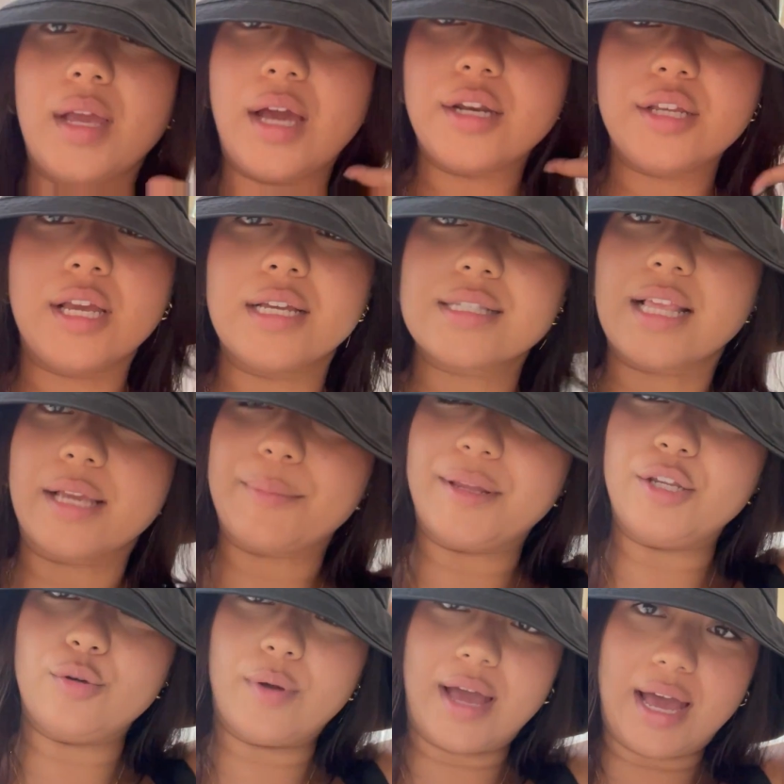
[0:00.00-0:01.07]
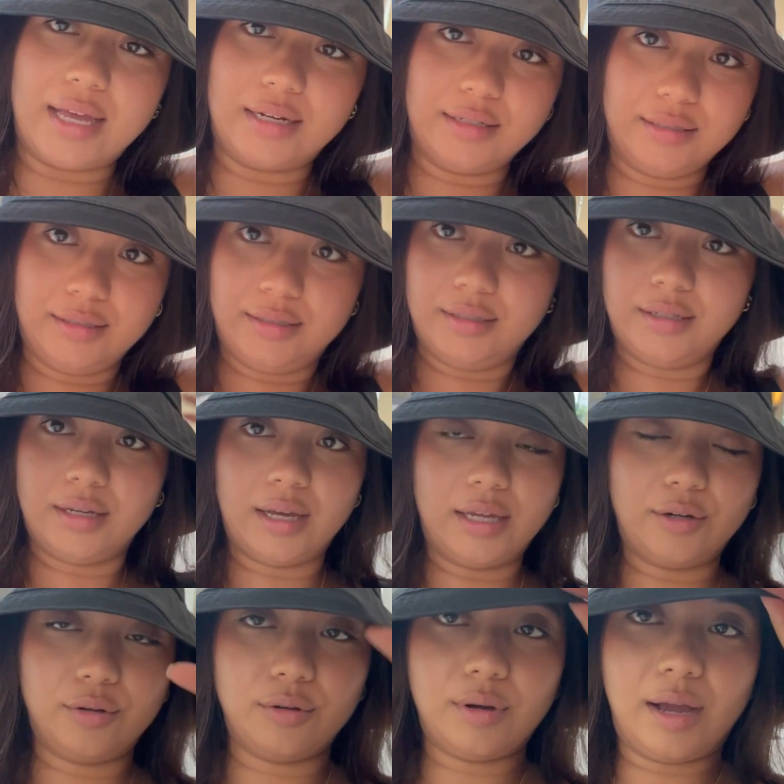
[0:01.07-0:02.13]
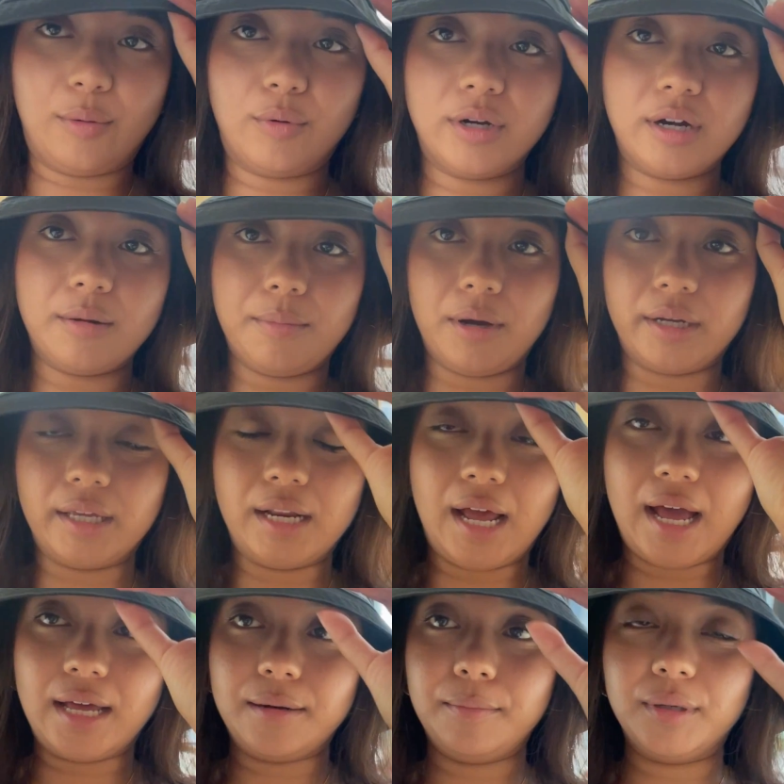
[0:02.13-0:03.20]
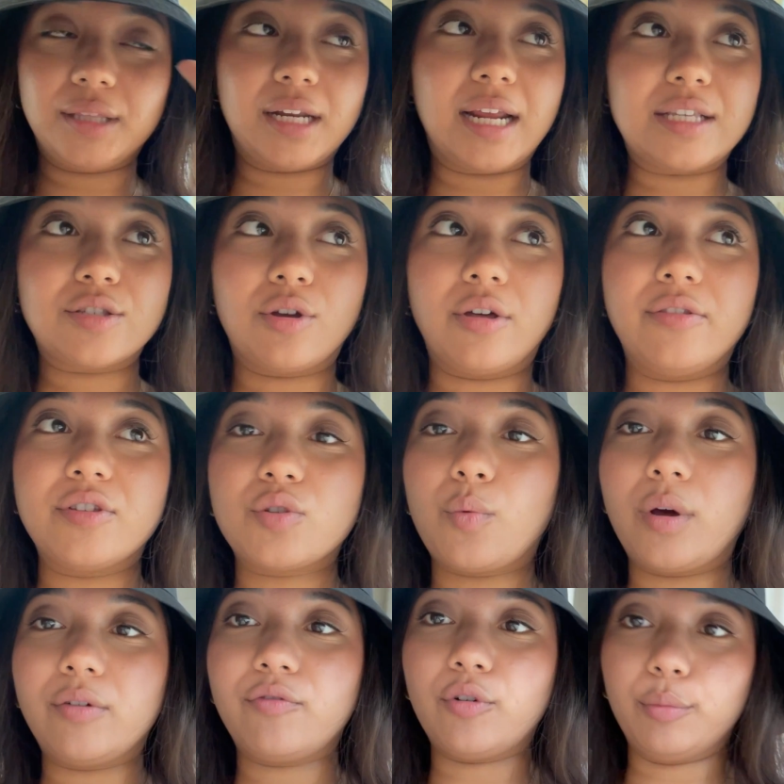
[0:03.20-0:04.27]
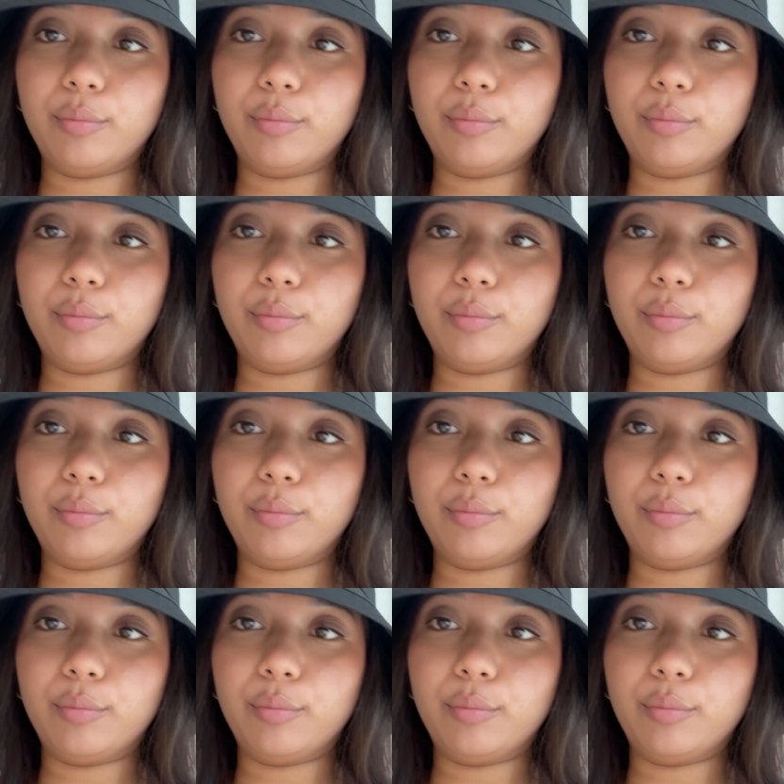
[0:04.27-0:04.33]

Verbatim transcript: How do you guys like my new hat? I know I wanted a bucket hat, but then I saw this one from